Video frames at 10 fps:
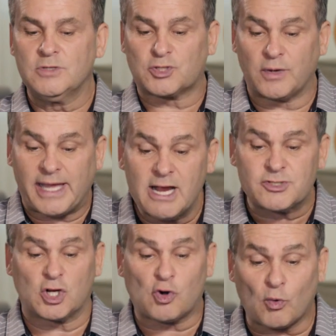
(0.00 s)
So
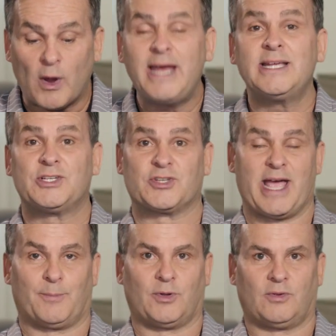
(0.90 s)
here's a great
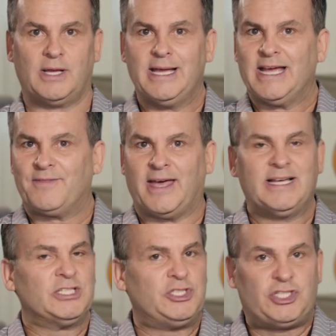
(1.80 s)
example
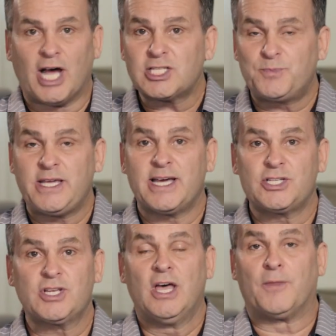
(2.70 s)
that just
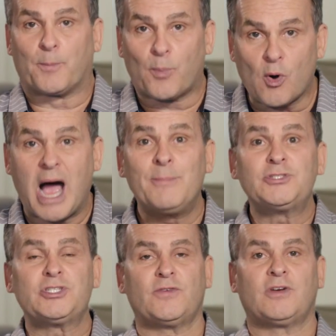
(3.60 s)
because the
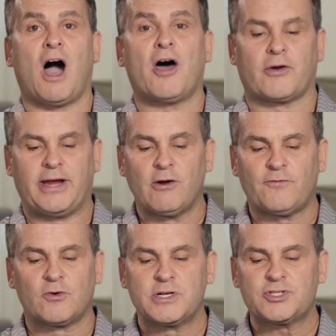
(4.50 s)
promises of God are here
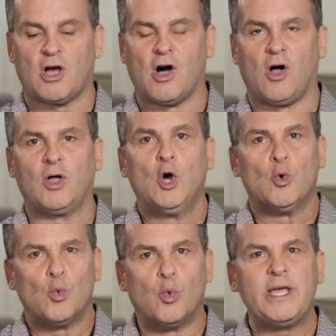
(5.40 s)
for us all,
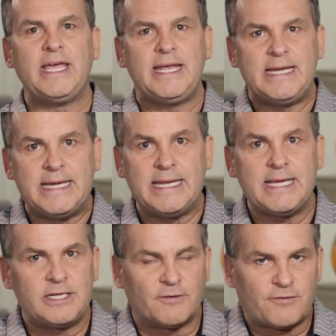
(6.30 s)
we
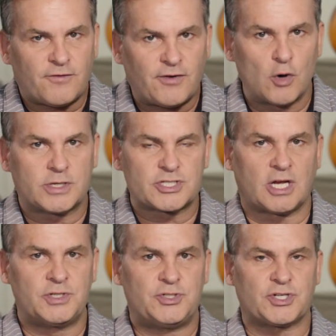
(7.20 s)
need to focus
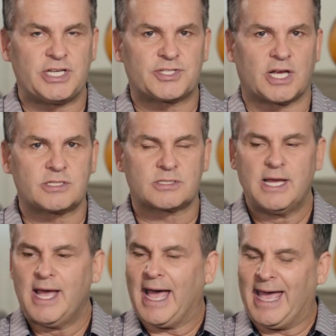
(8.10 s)
on Jesus.
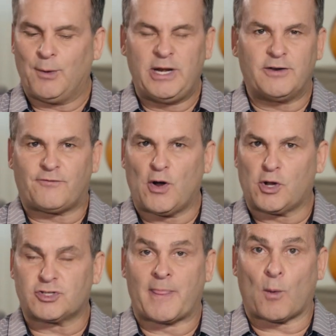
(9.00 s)
And we need to
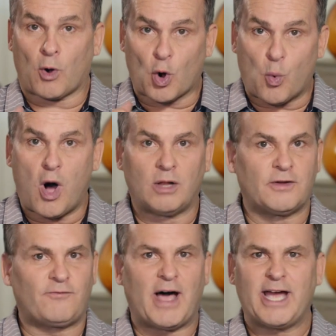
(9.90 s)
focus on that we're
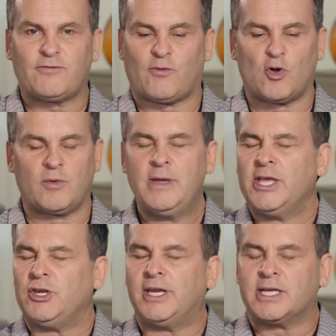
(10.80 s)
qualified for them.
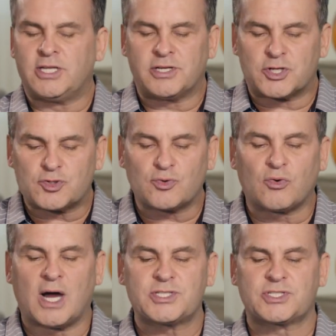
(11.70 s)
You need to continue to
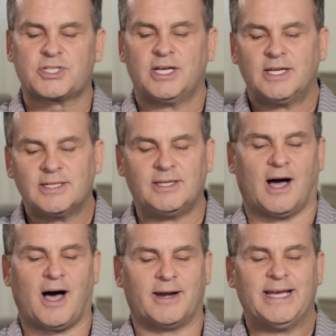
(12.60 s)
trust
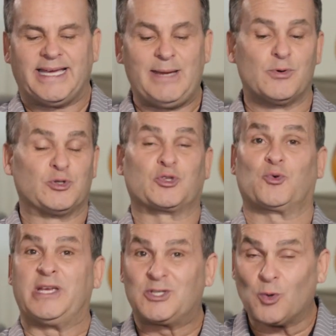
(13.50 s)
God. Hebrews
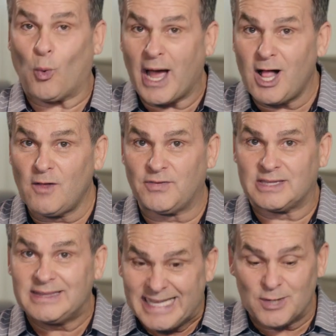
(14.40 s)
3:12
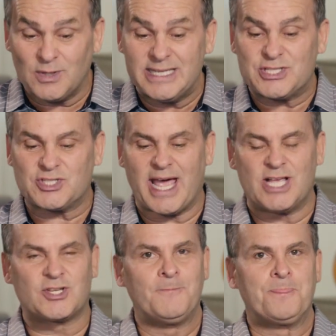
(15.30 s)
literally
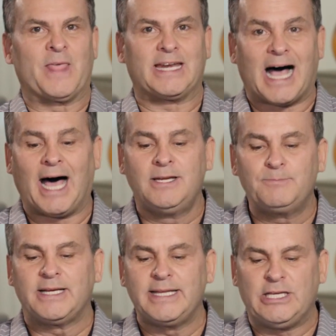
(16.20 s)
says that
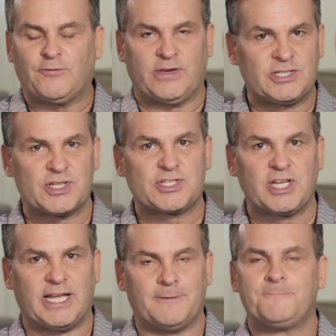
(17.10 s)
unbelief is a
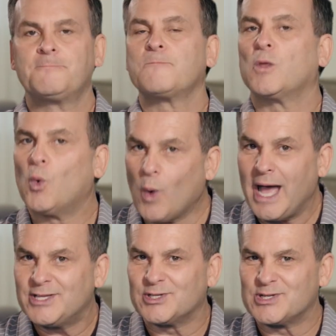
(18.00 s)
sin.
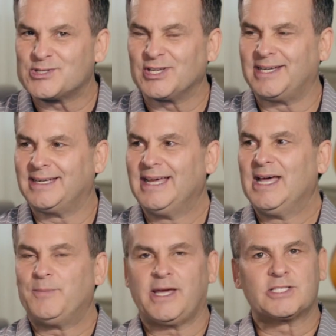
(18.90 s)
Why is it a sin?
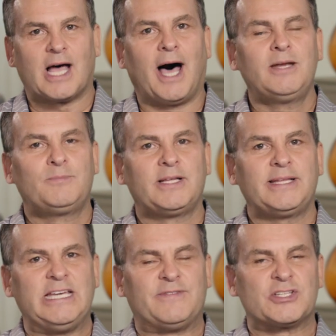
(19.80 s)
Because
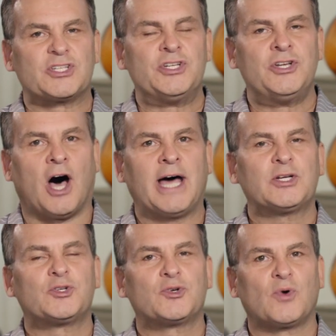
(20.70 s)
unbelief is
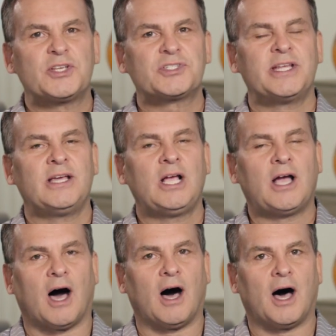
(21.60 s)
not trusting
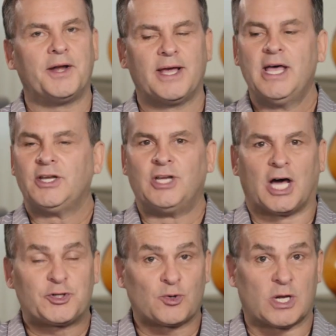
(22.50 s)
God,
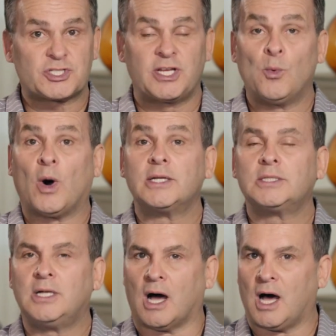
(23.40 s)
not trusting what
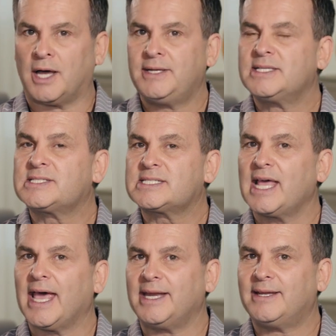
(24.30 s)
God
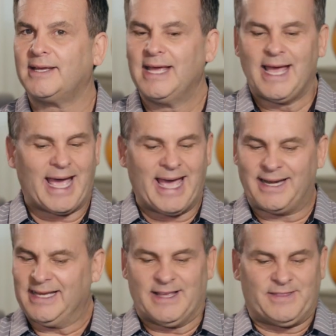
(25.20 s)
said.
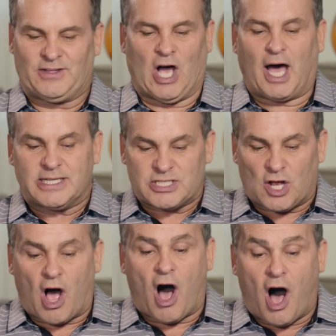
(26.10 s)
And God is
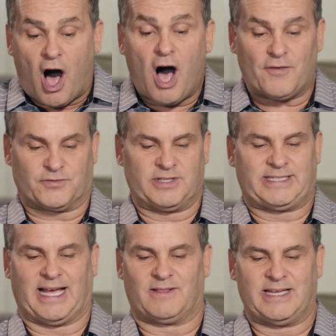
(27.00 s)
often
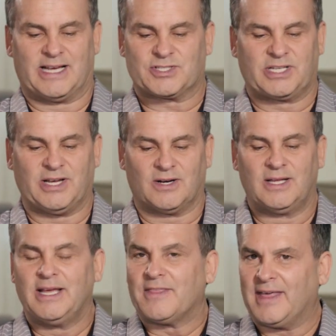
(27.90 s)
telling us here
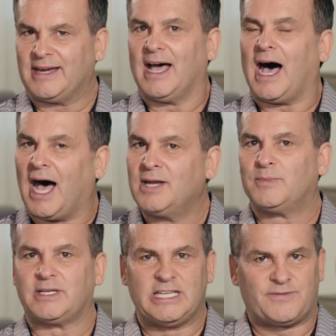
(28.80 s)
that
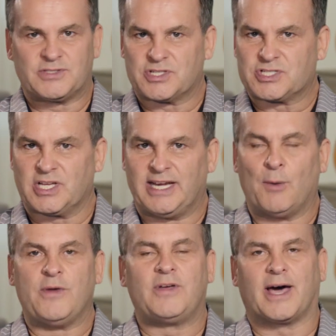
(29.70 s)
unbelief is a sin,
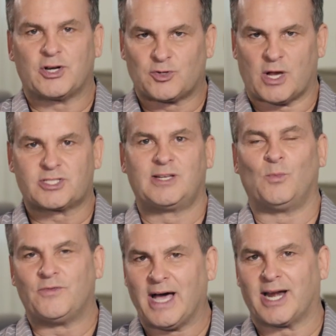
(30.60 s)
and we've got to trust Him,
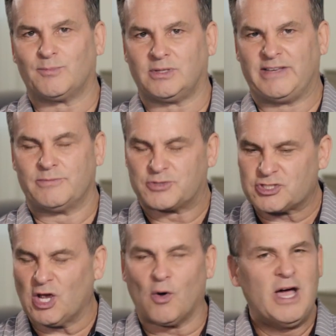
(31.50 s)
we've got to believe Him.
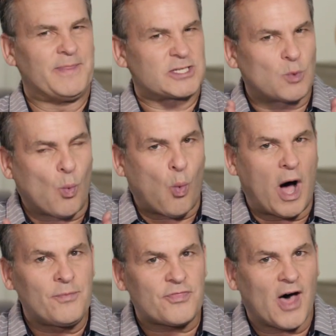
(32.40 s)
So this
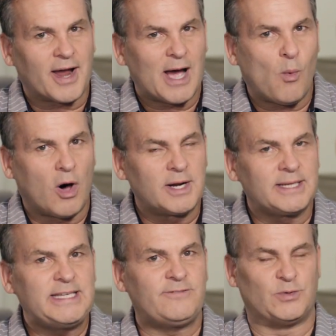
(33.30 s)
one thought I want to
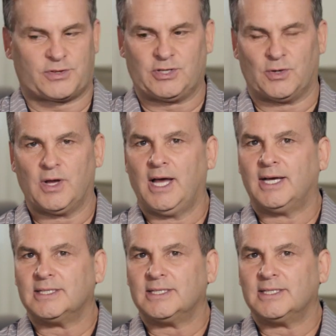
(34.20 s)
leave with you: